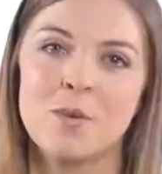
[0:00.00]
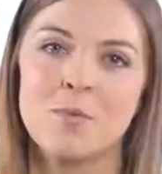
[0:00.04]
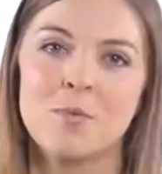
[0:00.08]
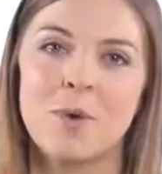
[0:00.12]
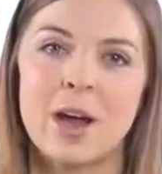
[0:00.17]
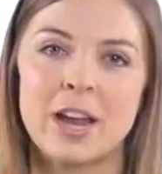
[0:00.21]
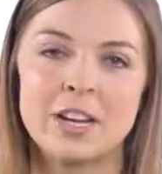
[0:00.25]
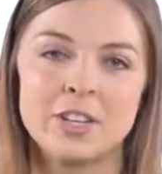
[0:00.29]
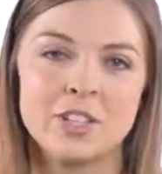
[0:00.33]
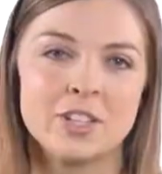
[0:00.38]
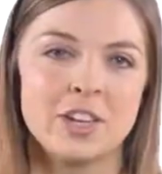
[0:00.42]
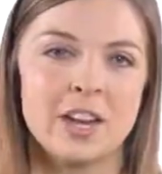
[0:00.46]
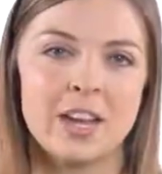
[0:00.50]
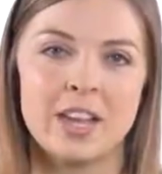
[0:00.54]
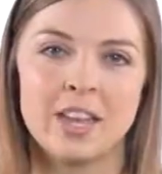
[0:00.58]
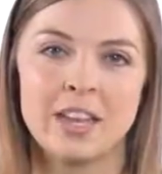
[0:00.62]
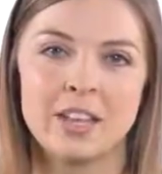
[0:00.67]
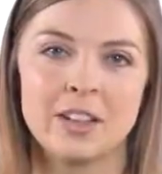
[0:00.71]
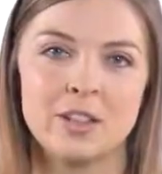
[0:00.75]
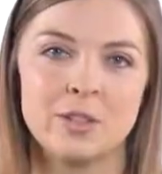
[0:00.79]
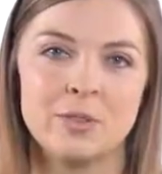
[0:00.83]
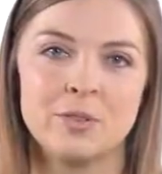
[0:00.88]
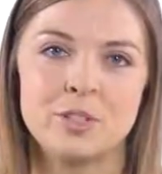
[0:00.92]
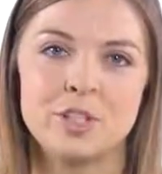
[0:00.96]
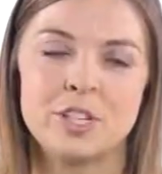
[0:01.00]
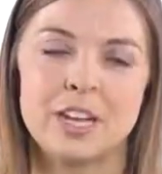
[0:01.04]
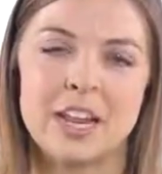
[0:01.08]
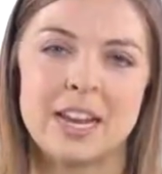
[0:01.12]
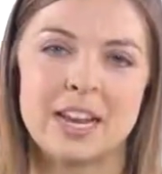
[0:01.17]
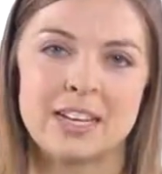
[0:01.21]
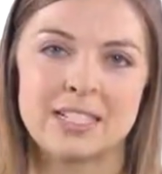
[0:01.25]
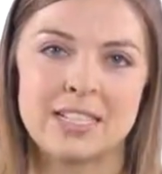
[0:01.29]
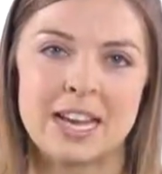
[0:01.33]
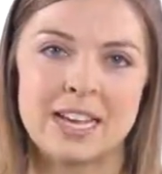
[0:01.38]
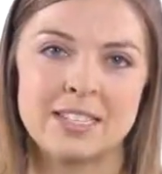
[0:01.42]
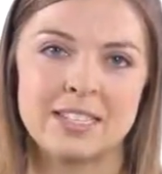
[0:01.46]
why should I include
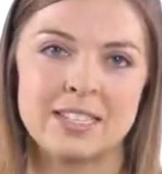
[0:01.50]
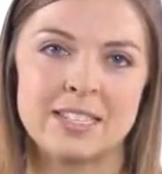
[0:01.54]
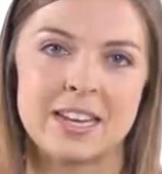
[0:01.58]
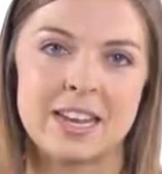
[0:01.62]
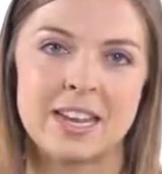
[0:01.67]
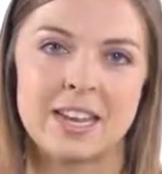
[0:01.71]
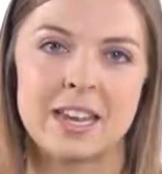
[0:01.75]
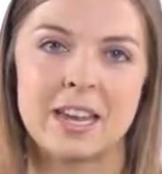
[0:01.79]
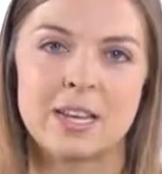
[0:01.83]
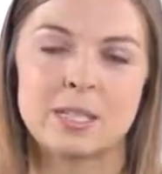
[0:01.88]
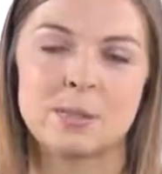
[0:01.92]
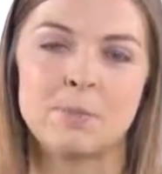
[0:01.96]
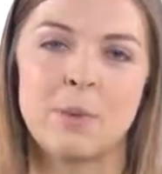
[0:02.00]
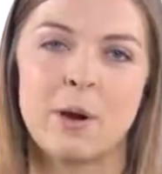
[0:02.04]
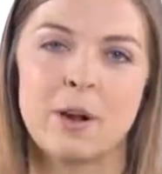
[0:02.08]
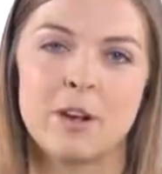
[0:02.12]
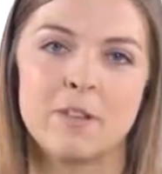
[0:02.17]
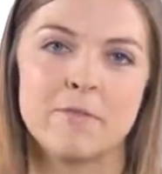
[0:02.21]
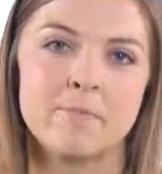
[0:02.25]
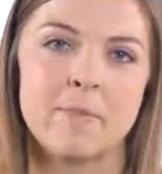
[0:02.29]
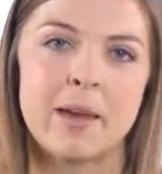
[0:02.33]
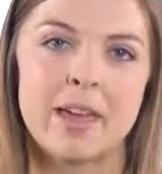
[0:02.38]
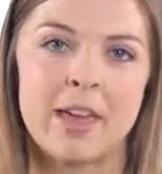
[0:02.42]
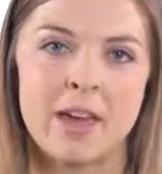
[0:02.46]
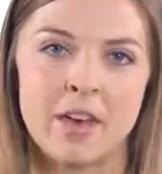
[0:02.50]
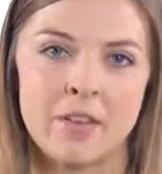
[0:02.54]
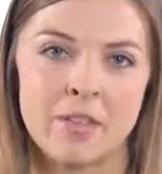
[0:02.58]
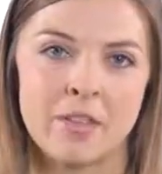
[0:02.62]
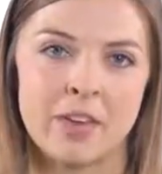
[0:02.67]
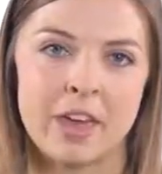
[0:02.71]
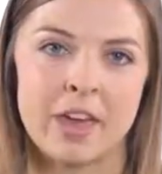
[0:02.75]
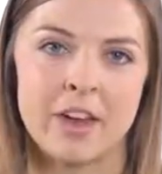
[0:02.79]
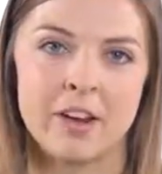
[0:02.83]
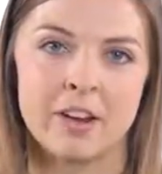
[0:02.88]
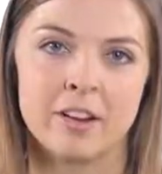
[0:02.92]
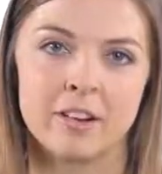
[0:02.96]
genetic testing as part of my
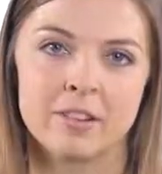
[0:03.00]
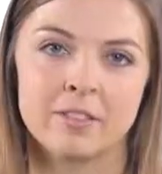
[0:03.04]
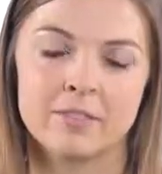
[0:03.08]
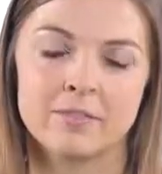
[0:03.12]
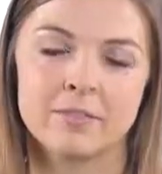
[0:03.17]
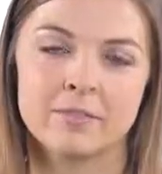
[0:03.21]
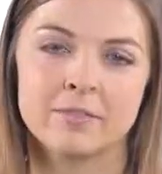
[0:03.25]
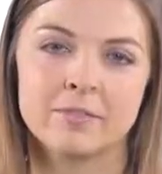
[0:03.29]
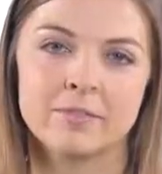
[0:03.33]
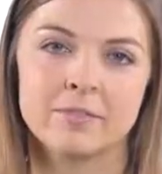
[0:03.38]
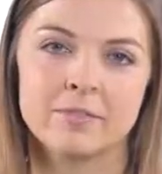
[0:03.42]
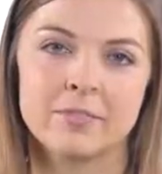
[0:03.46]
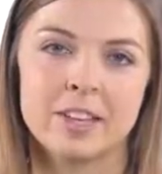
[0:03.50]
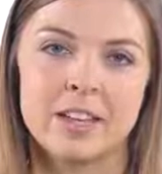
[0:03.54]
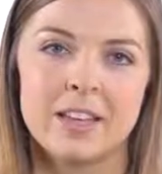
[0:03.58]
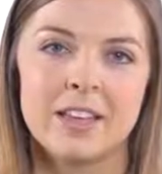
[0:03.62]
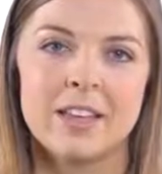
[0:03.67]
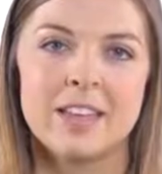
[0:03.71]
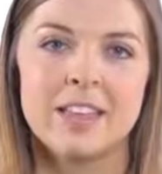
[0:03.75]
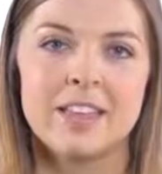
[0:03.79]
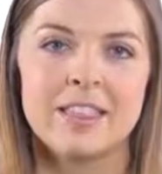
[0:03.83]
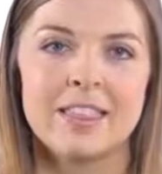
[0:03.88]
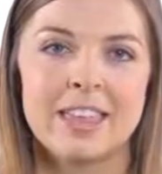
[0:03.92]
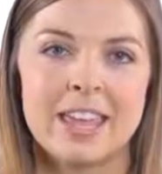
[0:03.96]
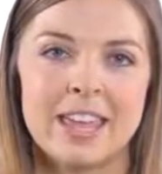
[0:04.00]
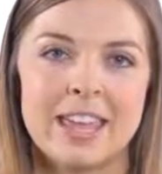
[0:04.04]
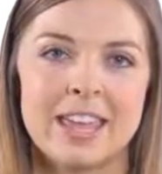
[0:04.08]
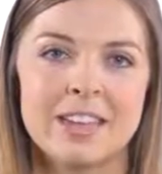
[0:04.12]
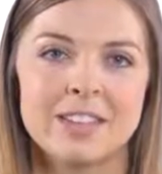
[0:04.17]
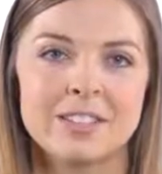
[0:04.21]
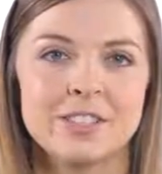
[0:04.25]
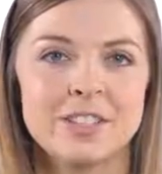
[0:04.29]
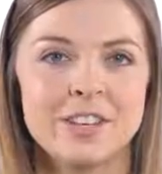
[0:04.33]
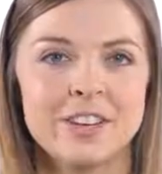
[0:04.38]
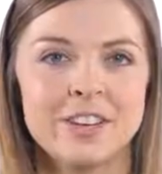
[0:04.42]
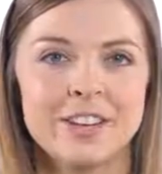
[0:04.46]
health care? The
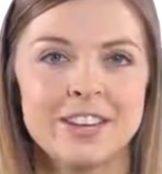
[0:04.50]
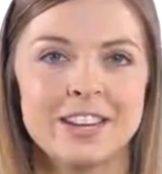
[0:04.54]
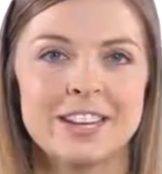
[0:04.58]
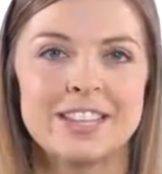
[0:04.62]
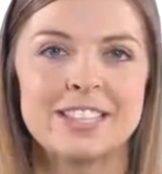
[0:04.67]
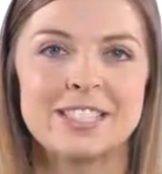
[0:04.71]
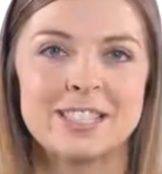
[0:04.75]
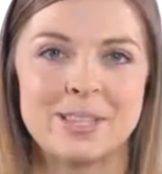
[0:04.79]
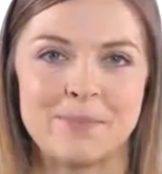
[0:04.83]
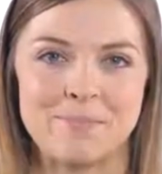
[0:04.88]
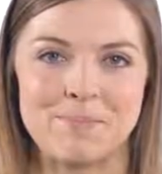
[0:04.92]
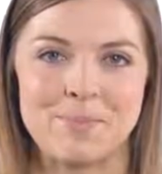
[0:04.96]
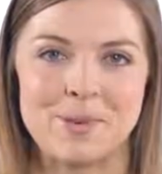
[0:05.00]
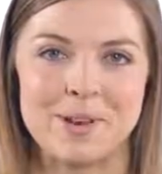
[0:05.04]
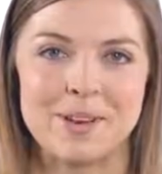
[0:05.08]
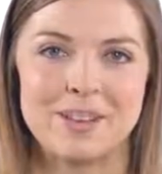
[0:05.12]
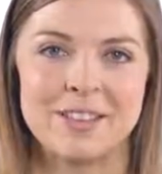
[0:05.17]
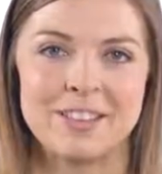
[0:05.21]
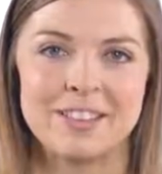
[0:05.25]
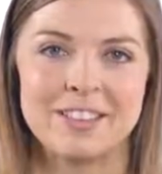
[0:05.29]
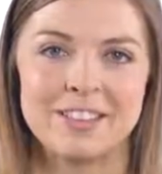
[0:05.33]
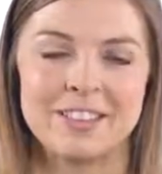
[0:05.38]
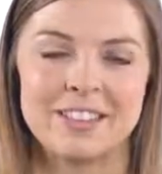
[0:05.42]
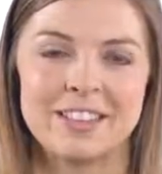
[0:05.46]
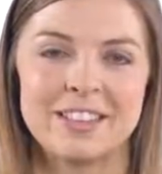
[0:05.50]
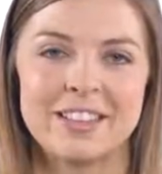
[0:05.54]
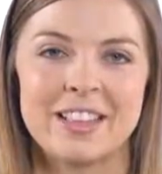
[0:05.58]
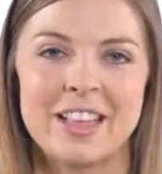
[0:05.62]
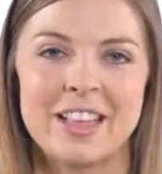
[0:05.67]
answer is simple